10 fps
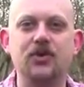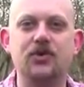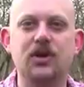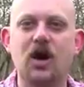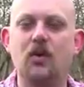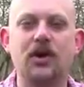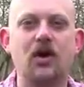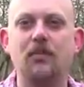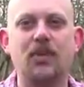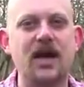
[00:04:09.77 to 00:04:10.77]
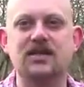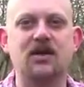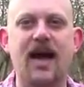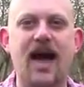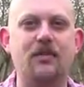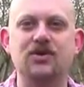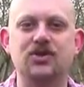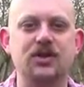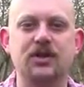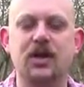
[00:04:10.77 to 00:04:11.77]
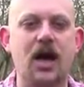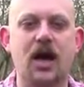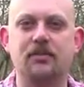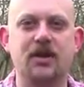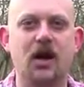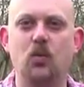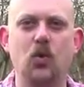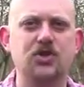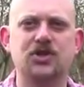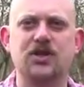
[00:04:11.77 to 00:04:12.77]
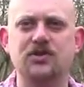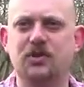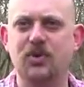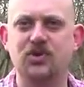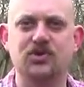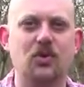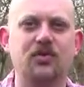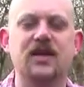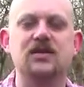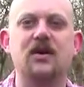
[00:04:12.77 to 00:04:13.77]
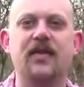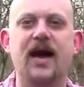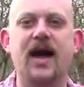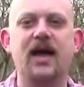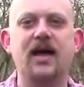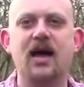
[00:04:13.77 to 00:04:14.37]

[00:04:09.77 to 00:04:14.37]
you can go online, places like Amazon, you know, Waterstones, the bookstore, things like that,